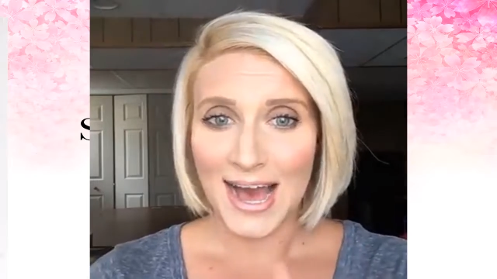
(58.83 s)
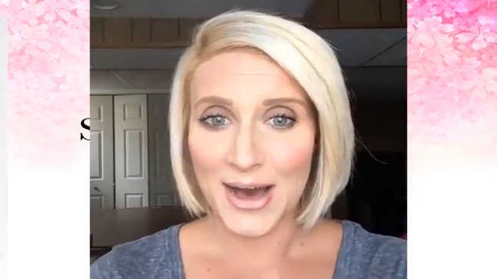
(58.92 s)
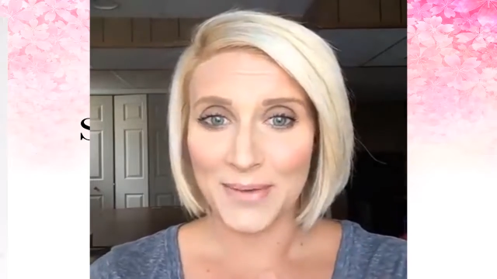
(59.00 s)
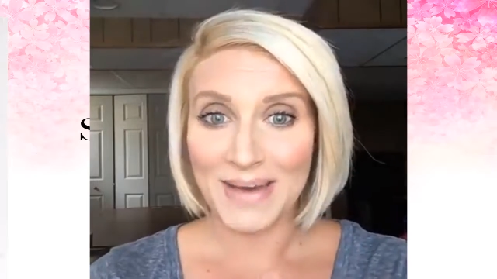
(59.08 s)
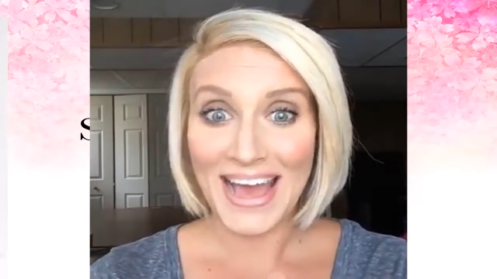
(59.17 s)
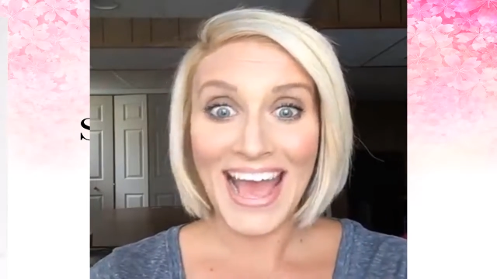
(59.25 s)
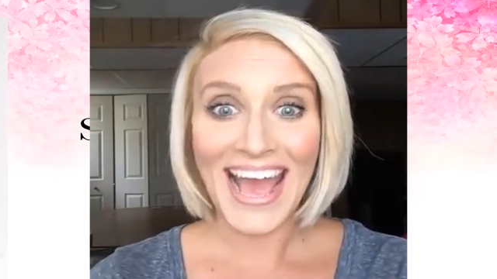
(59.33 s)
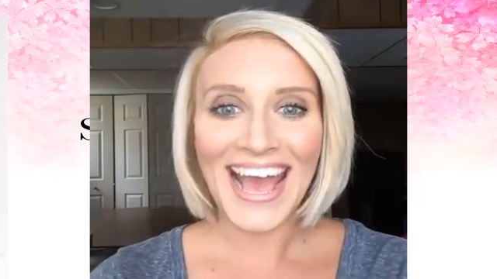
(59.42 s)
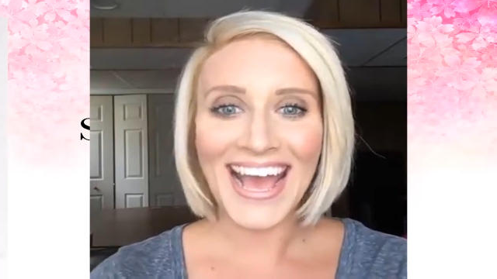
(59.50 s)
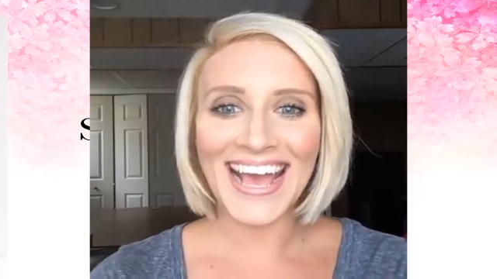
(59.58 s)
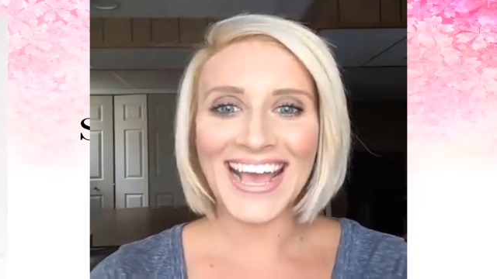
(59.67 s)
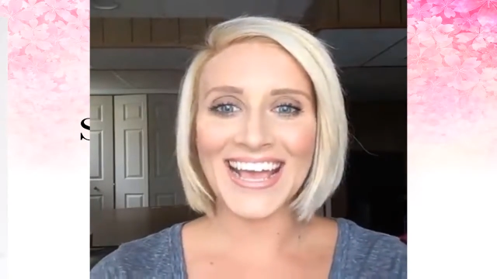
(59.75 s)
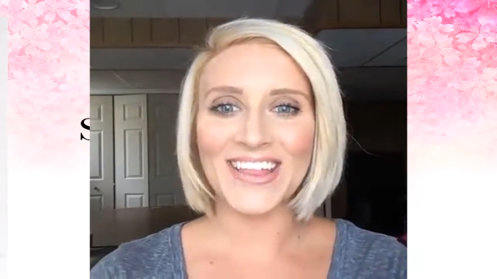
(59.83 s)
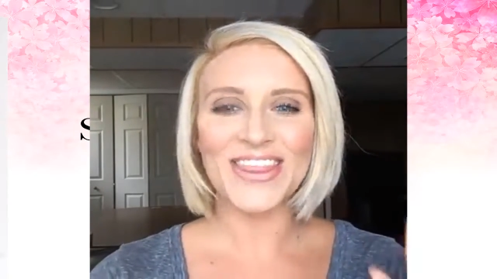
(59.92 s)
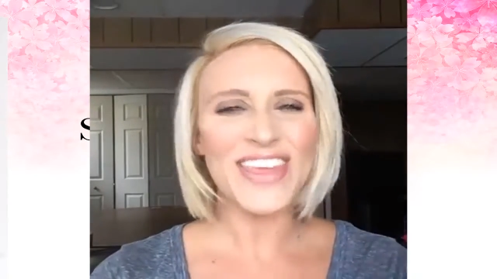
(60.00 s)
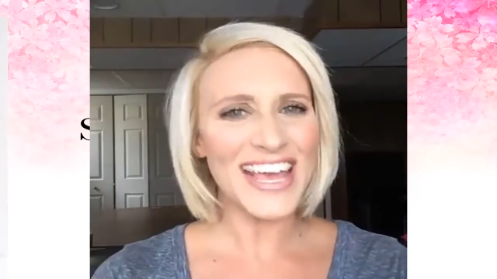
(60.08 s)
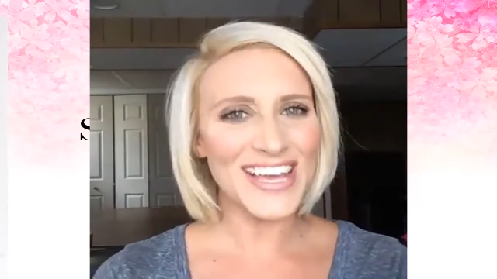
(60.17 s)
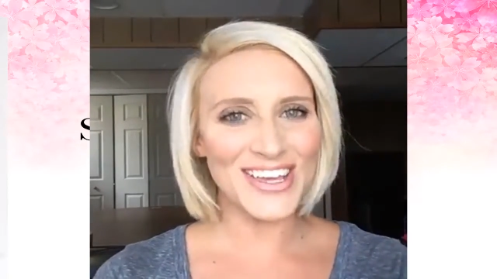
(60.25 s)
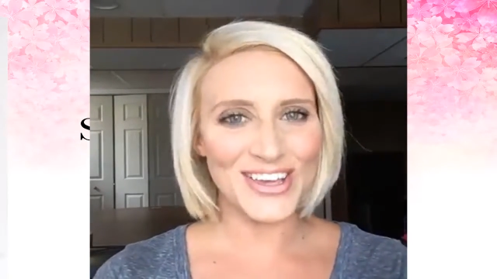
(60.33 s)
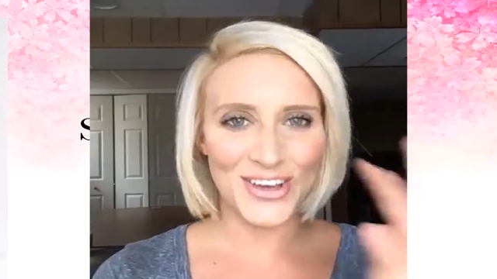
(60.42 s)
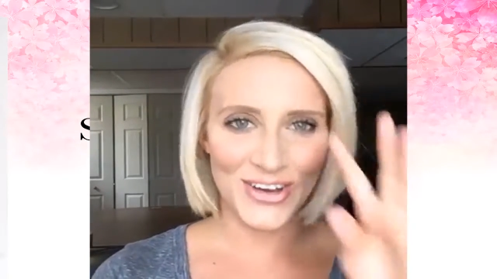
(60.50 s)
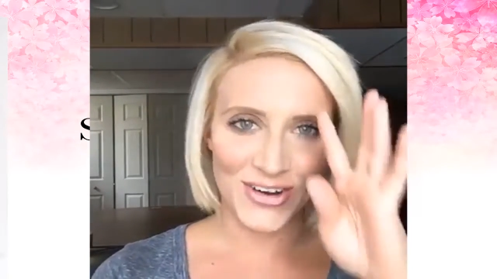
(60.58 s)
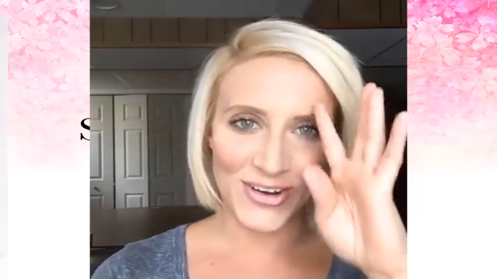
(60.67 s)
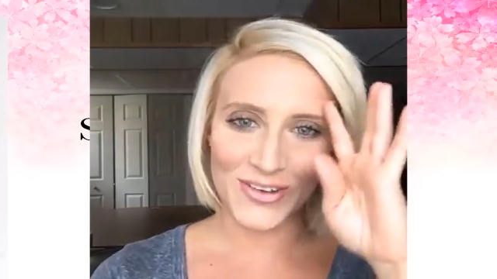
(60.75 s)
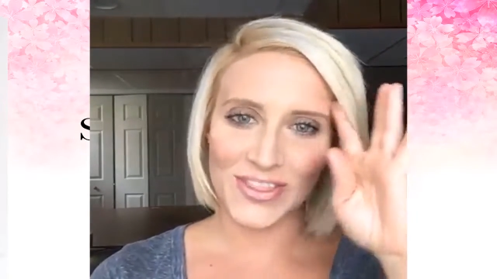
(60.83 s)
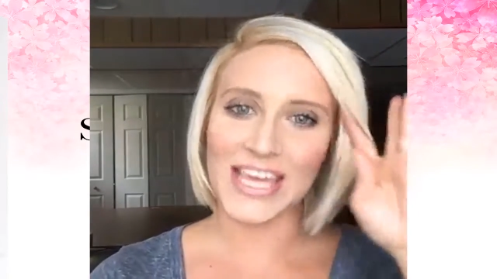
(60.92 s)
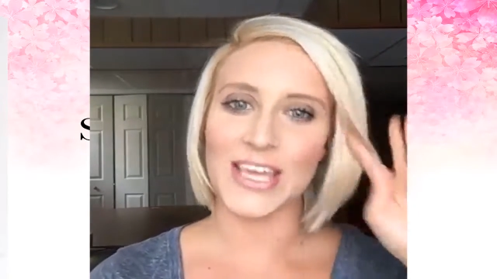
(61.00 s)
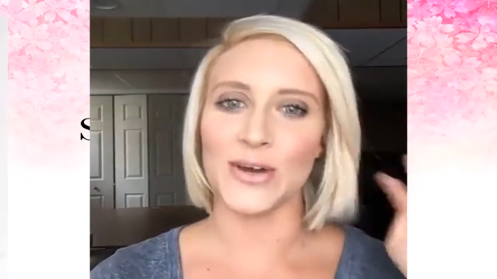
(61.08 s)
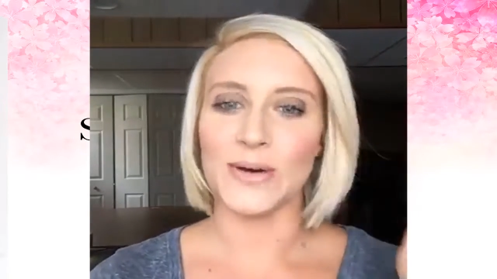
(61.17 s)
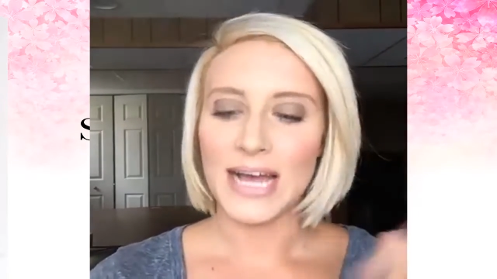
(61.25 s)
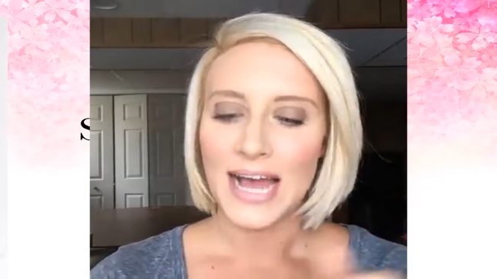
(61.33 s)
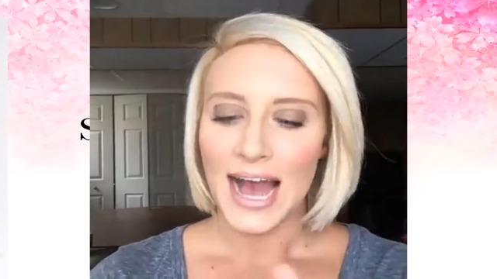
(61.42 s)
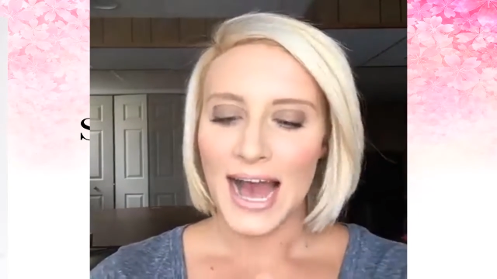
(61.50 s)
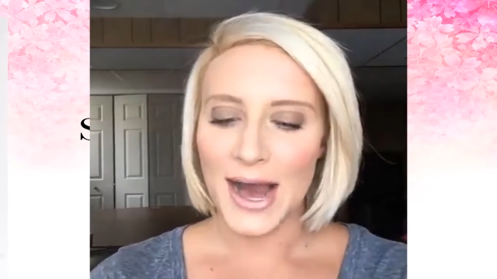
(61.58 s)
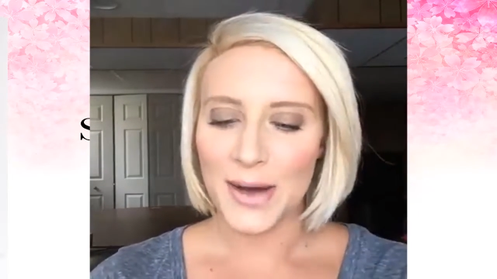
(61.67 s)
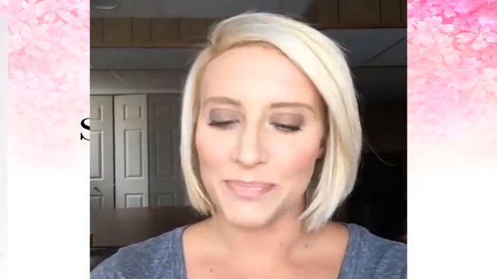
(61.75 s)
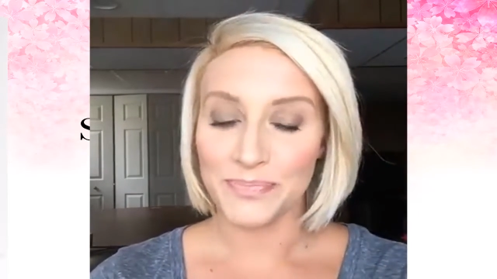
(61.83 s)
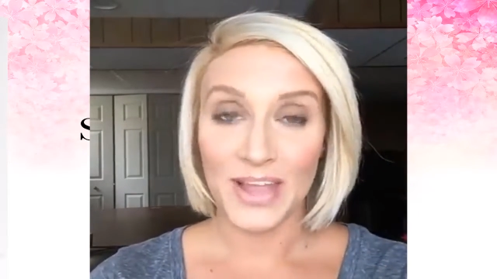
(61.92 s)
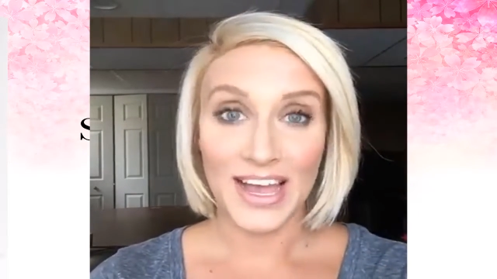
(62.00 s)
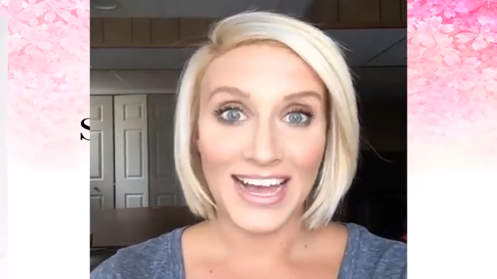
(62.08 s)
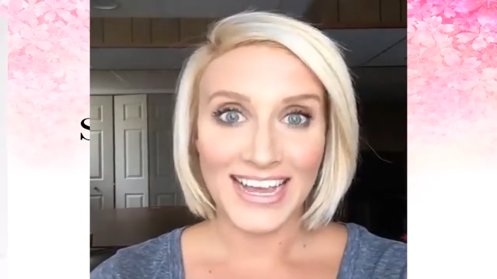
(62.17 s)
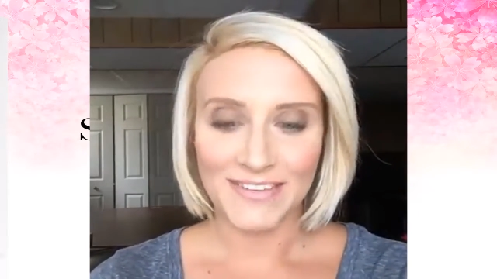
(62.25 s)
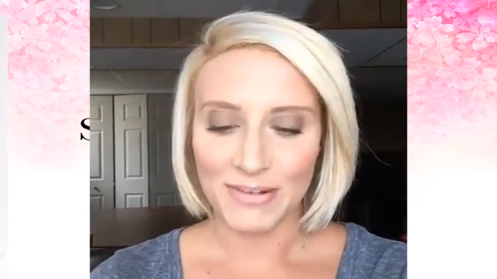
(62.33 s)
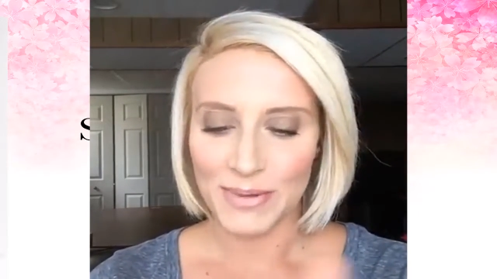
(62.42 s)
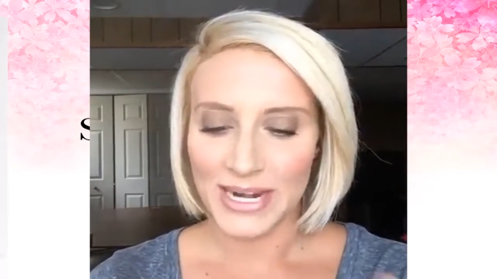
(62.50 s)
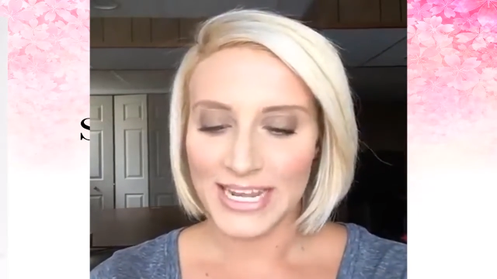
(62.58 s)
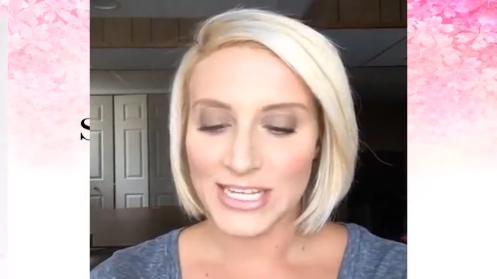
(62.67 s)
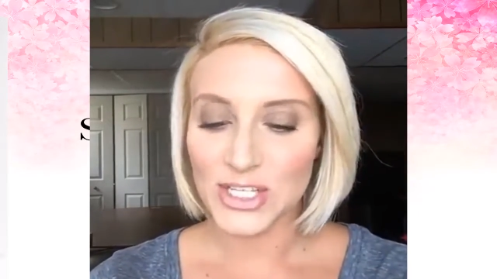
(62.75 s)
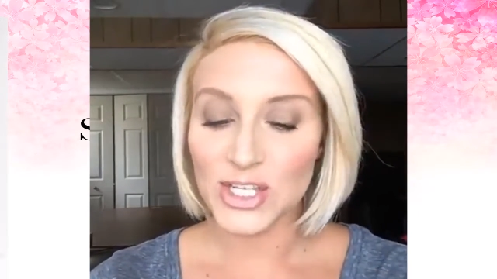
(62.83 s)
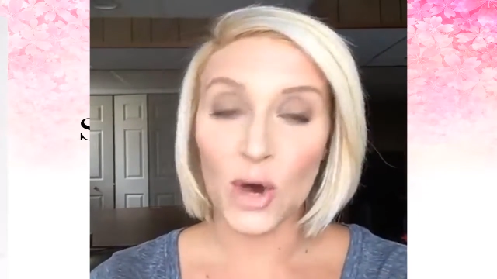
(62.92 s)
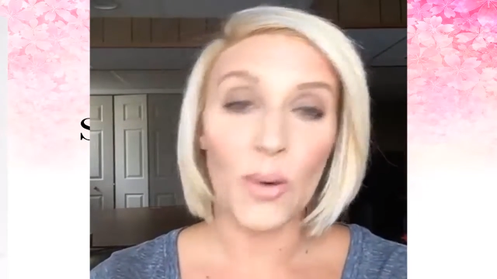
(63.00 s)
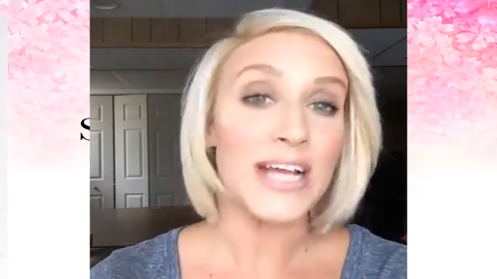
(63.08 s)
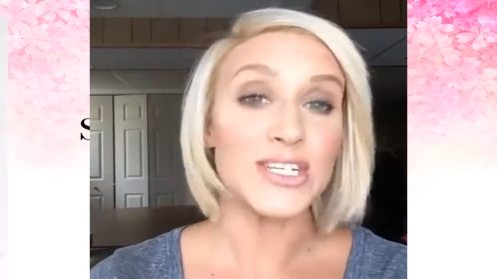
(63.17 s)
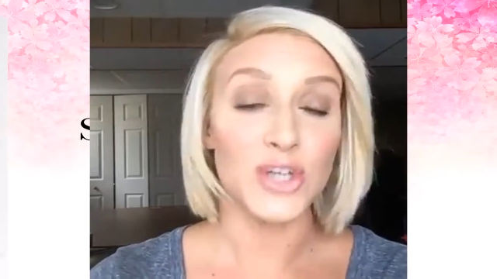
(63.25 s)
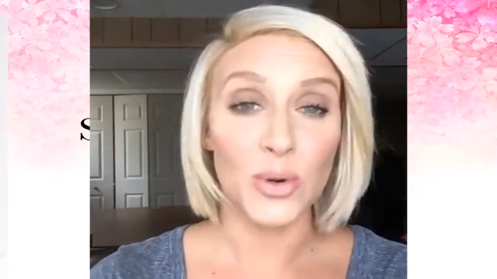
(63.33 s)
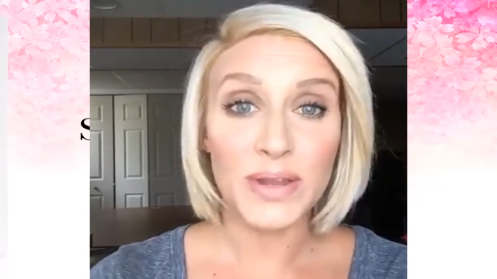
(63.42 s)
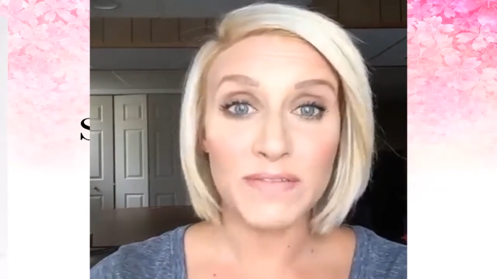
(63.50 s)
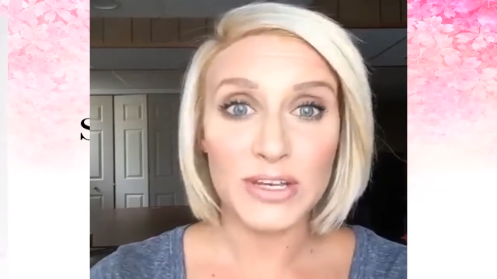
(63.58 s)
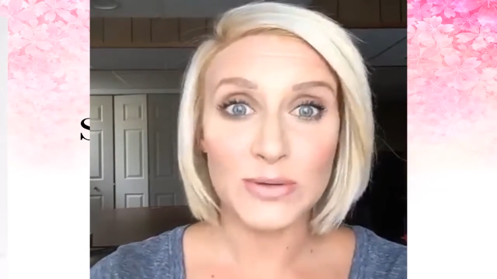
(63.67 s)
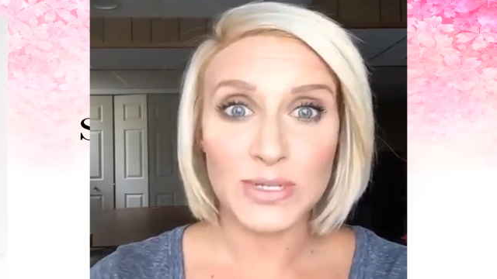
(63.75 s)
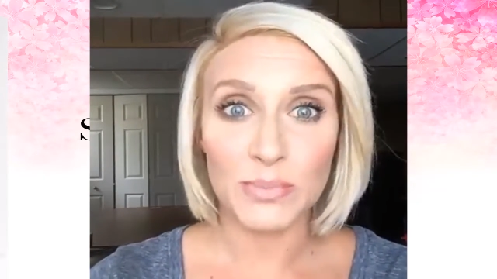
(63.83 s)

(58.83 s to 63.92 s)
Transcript: hey, thank you. Thank you. Hi everybody. So I don't even